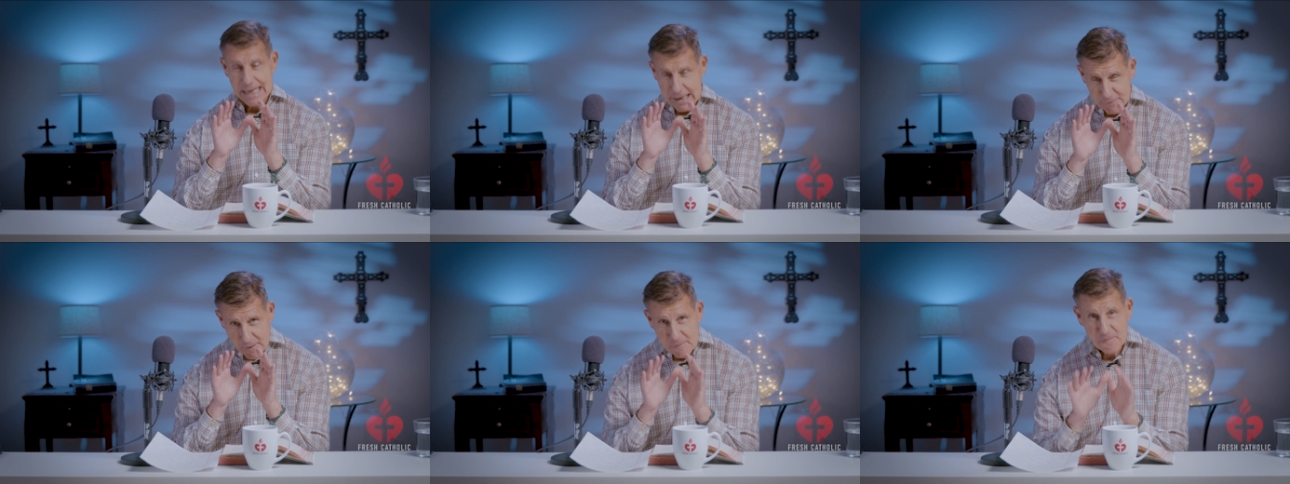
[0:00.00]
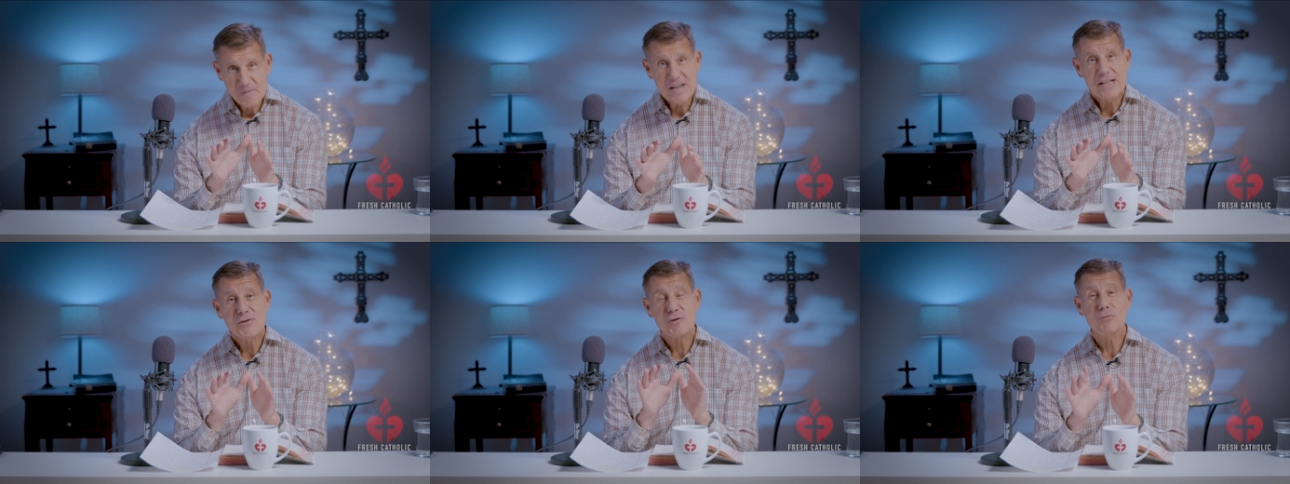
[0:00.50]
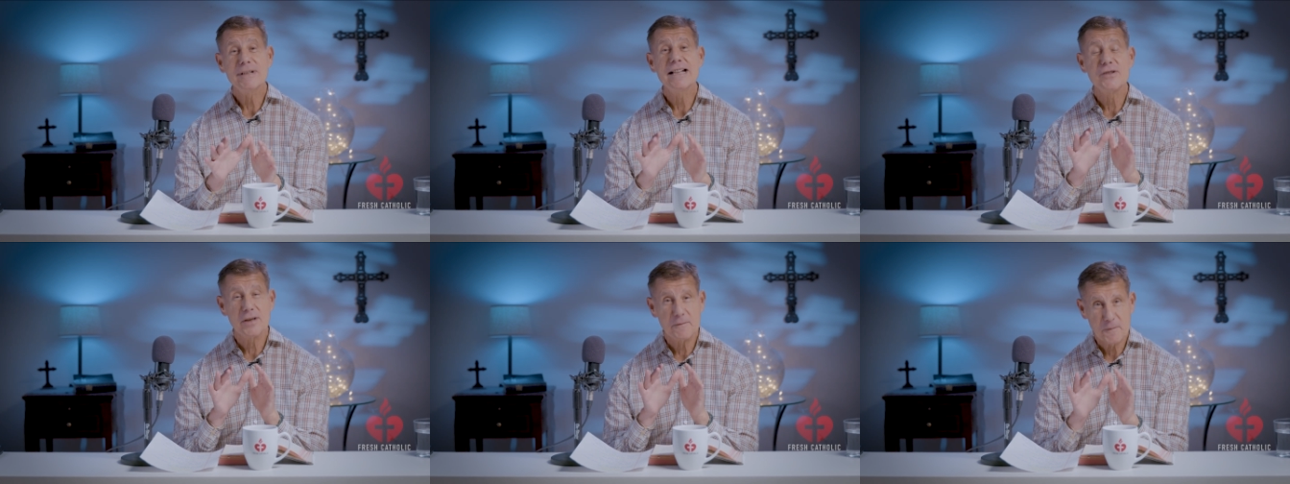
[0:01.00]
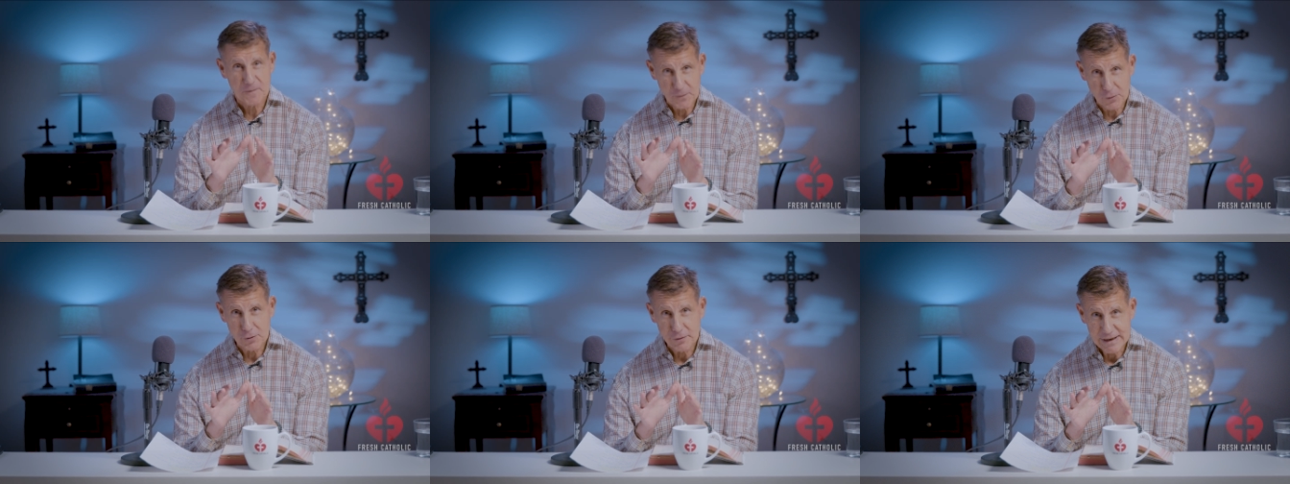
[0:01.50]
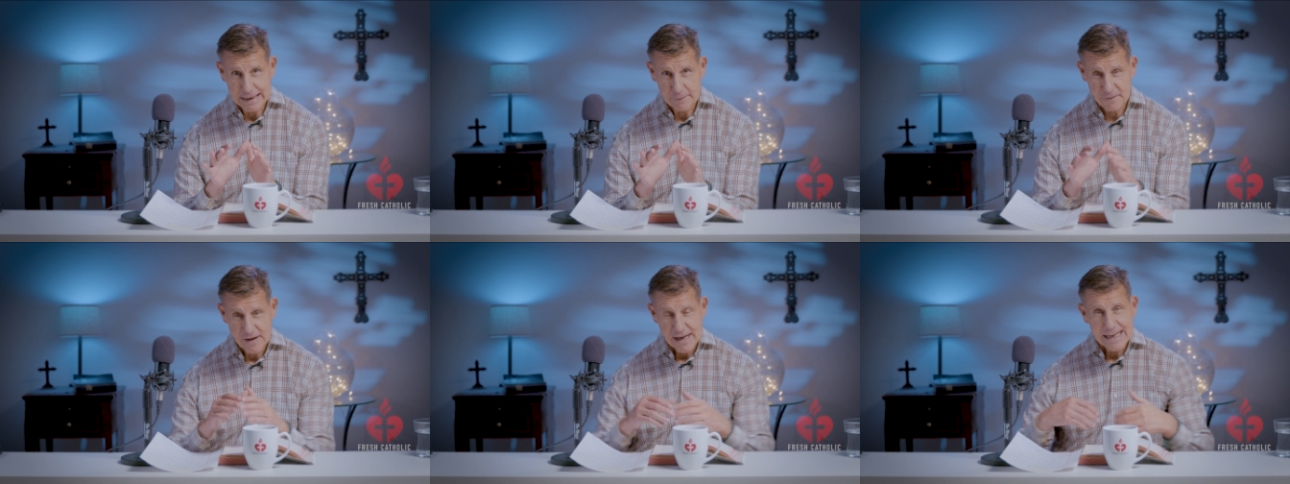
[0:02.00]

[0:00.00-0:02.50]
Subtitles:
if a fig tree is in full leaf,